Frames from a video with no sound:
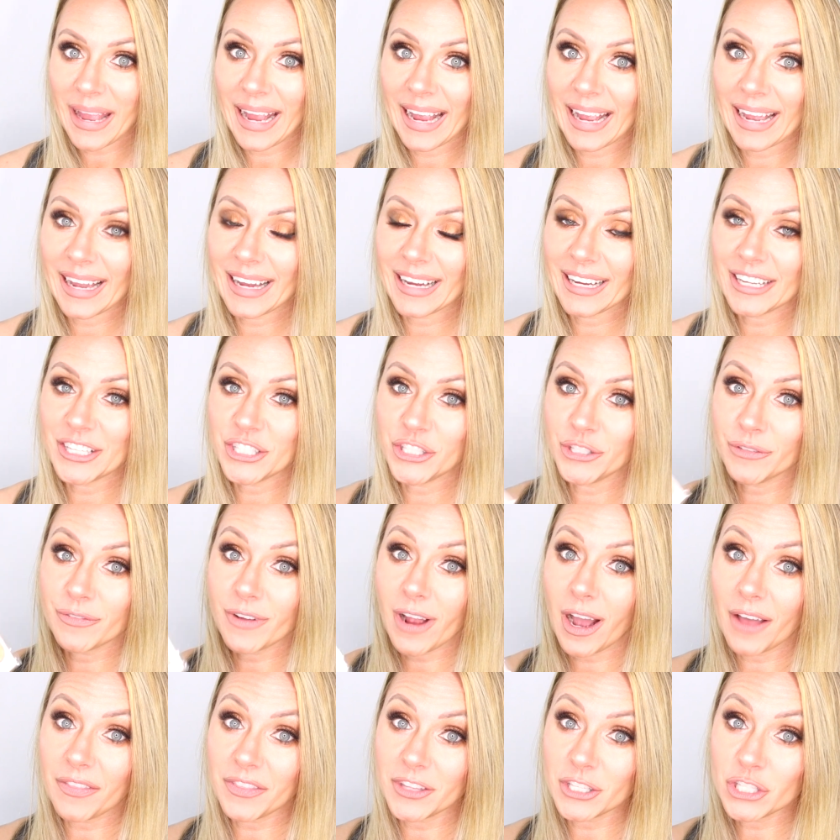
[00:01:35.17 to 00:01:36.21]
And you've
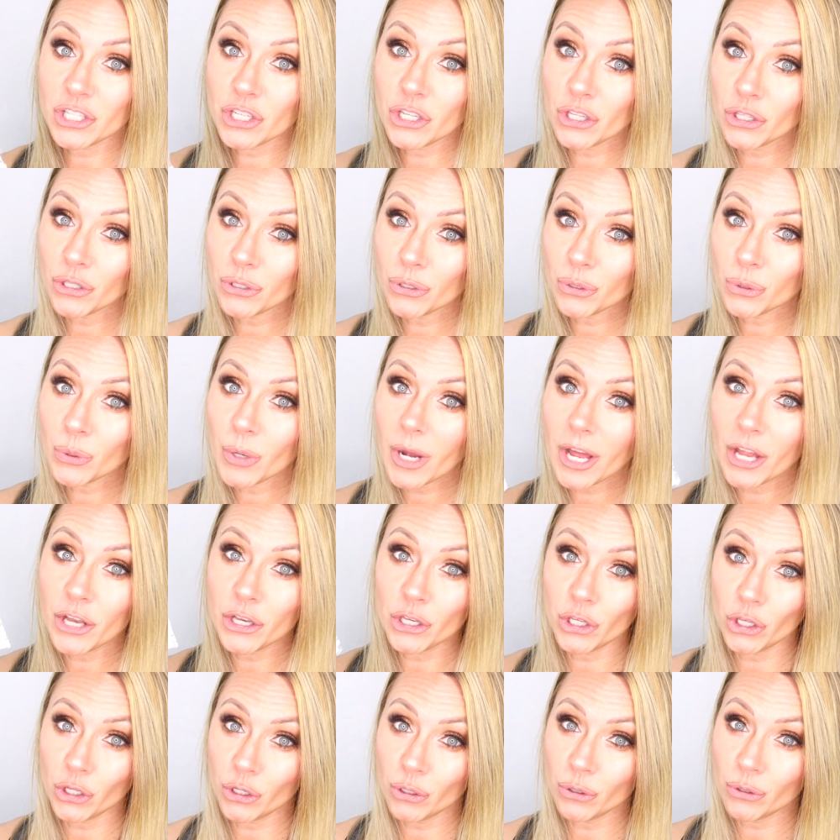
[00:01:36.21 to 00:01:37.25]
got the 2
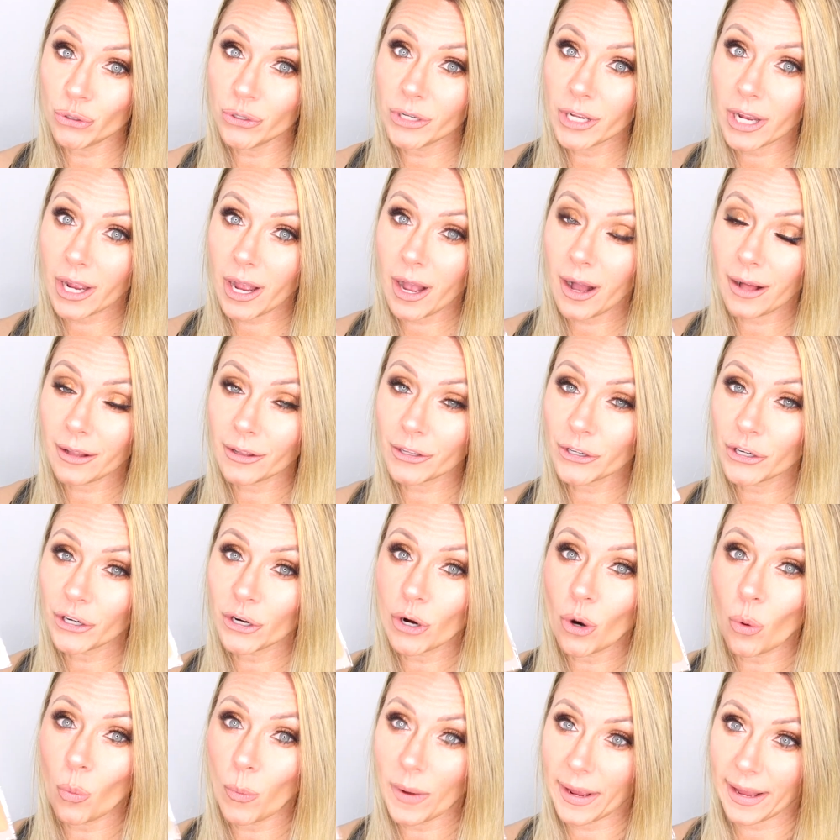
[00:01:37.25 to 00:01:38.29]
nude
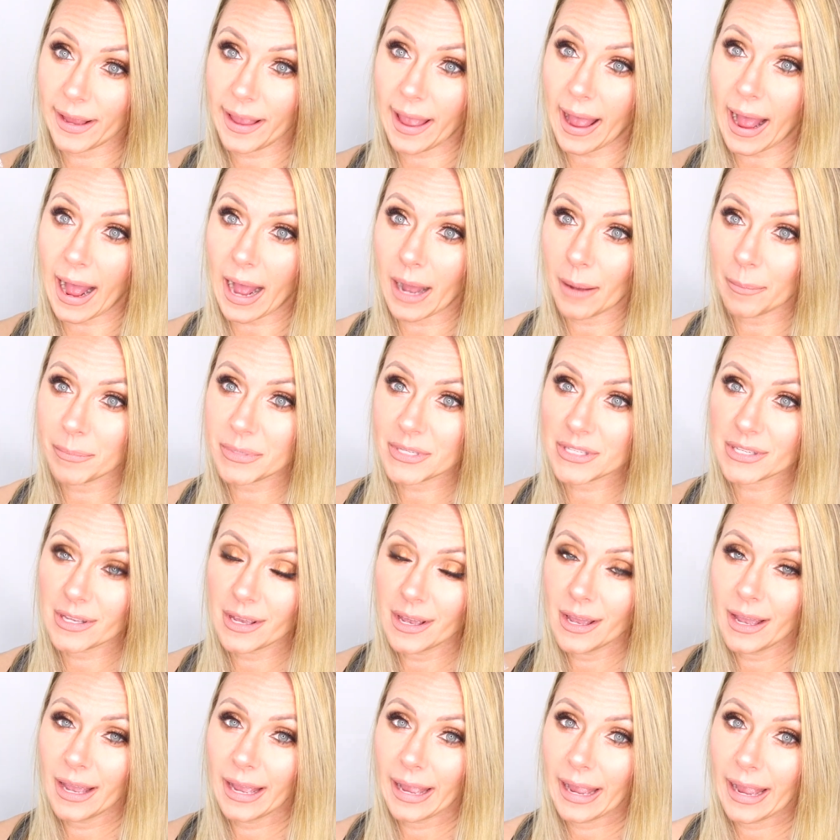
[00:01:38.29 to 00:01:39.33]
color wig caps,
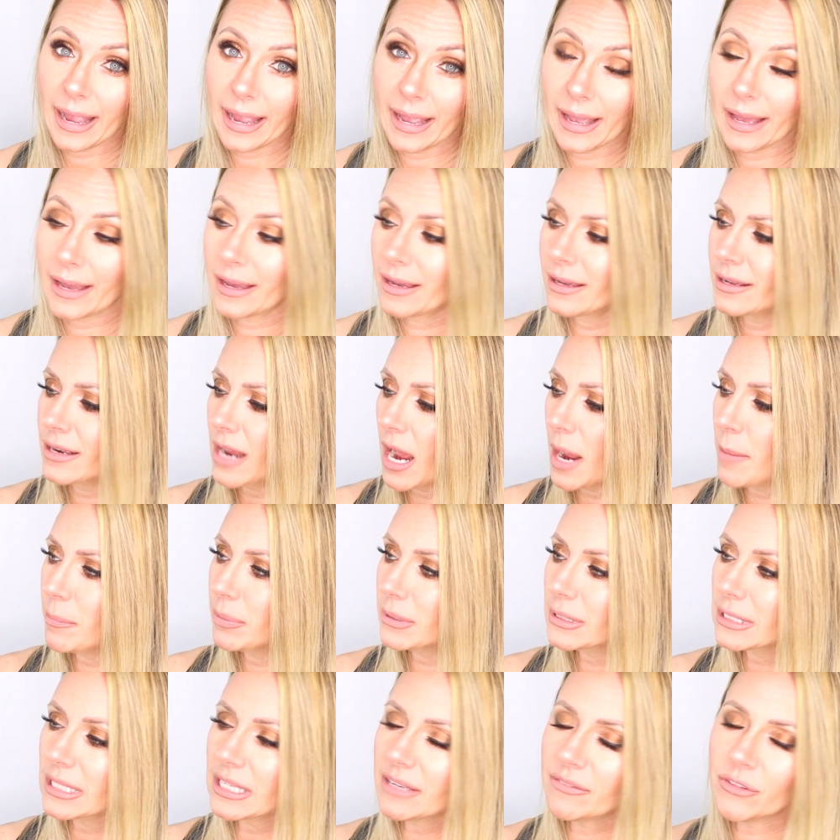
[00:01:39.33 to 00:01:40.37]
and I
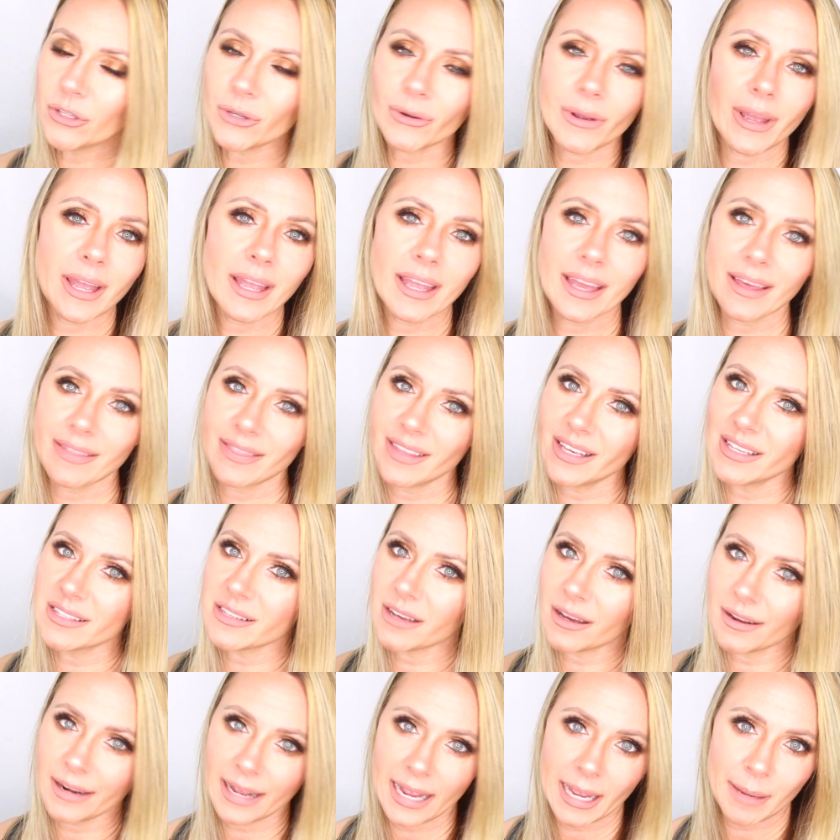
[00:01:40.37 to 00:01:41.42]
believe you can get these
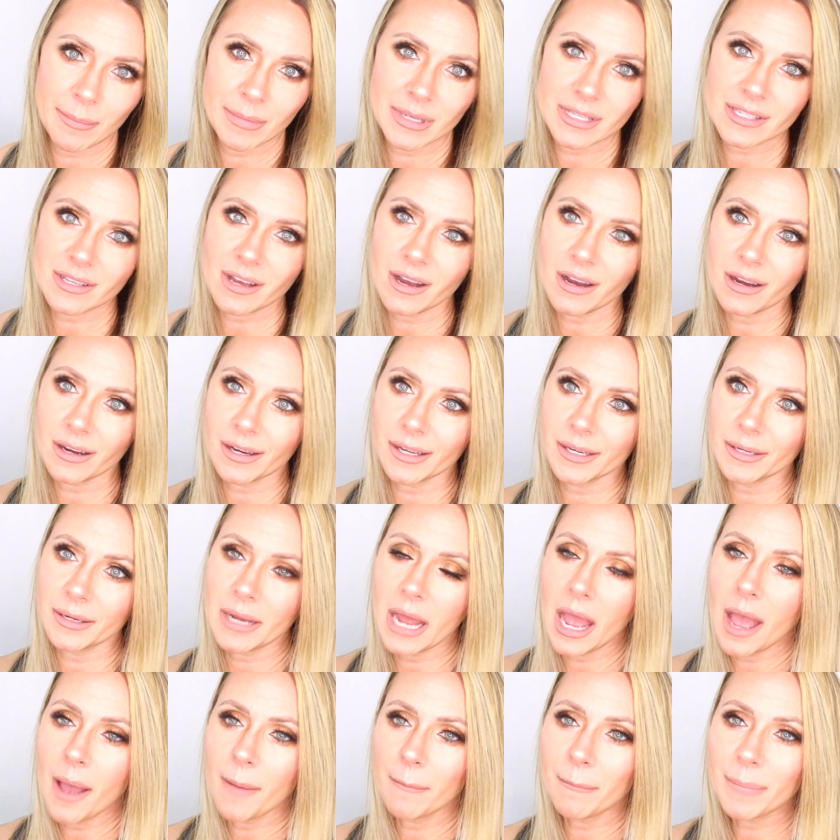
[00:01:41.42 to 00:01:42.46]
on Amazon,
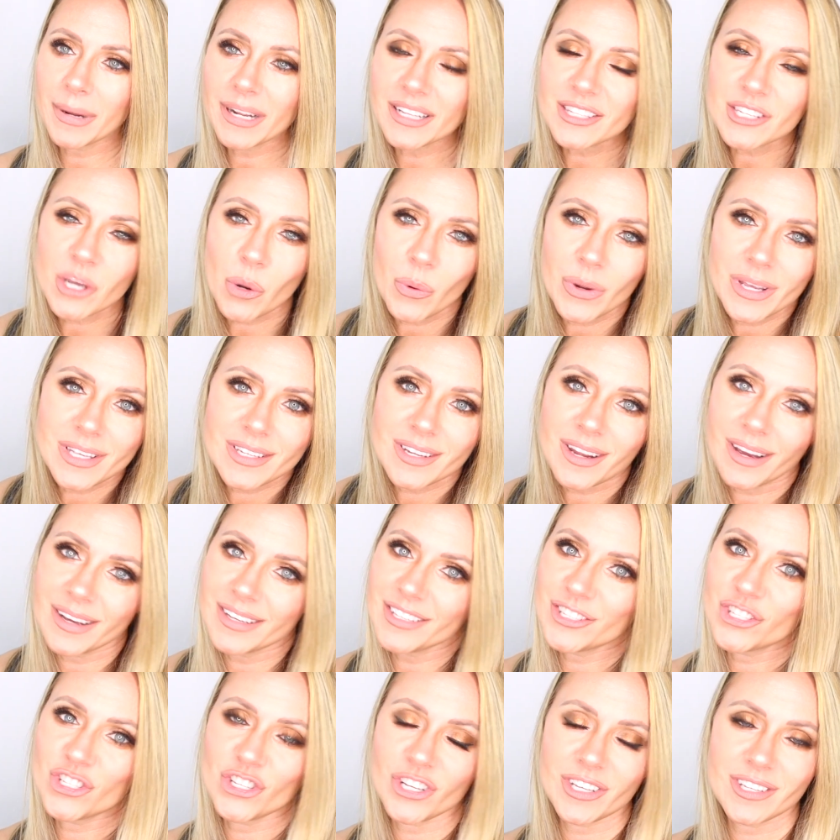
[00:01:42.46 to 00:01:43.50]
but it's always
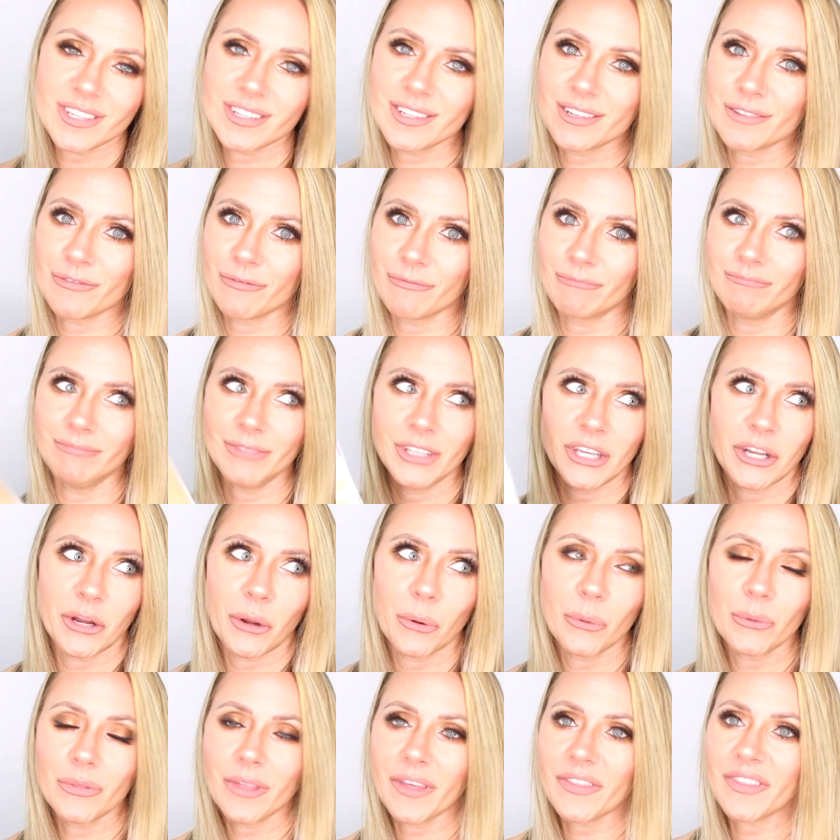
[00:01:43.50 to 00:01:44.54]
nice just, you
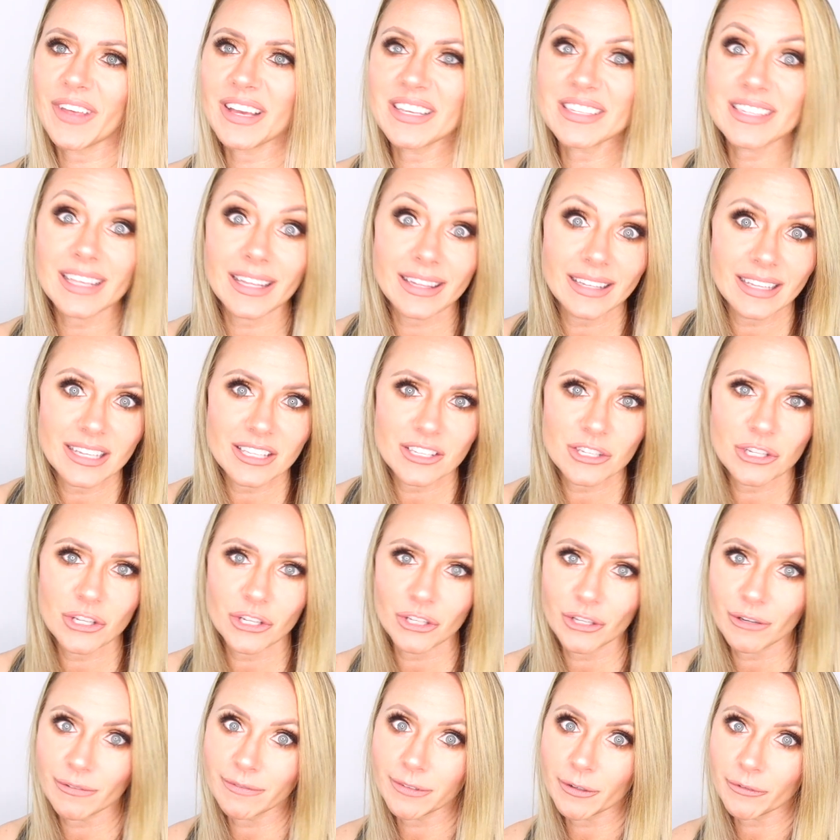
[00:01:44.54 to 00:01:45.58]
know, that they send these to
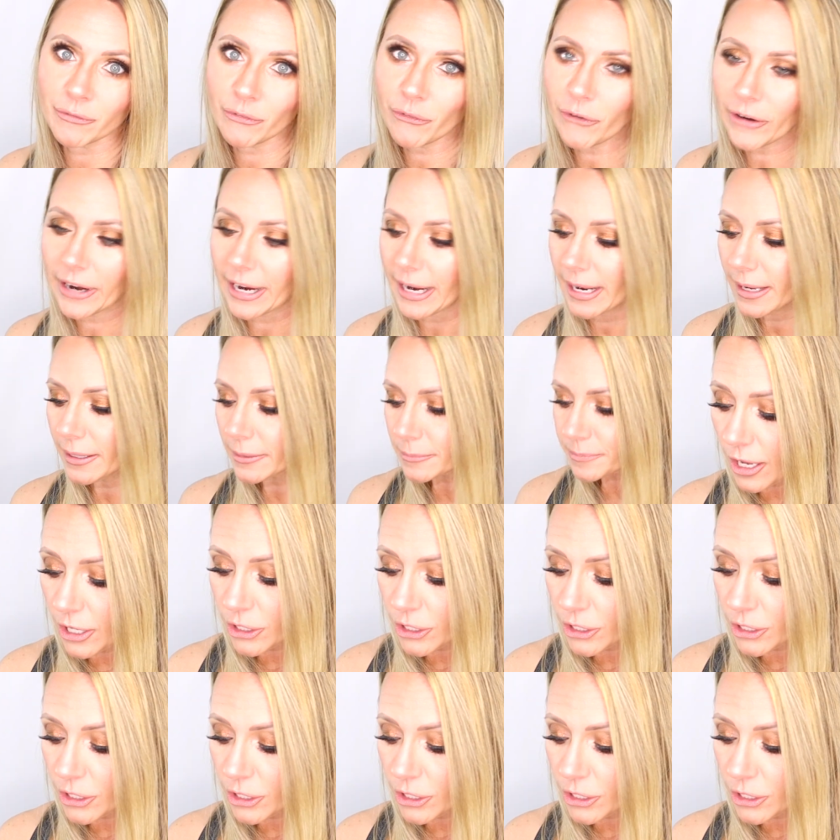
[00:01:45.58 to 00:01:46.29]
you for free.